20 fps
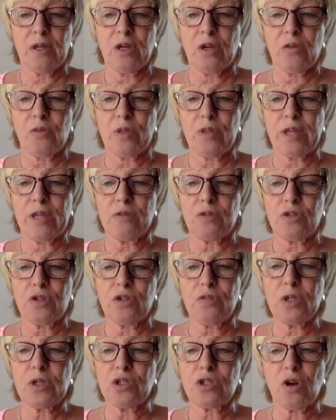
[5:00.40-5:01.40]
without
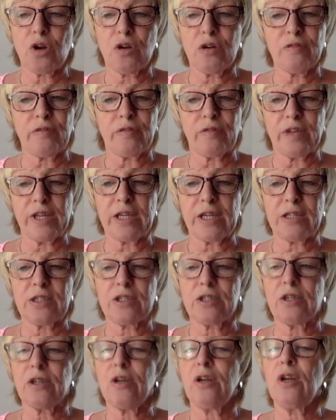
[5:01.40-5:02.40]
too much
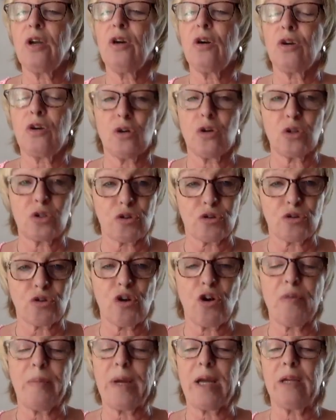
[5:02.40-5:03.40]
conflict or
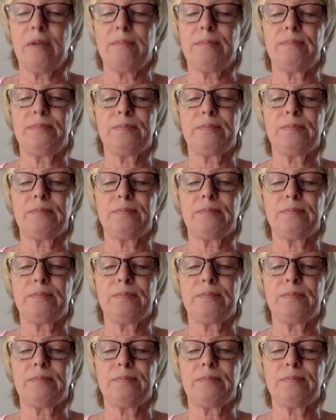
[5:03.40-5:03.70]
trauma.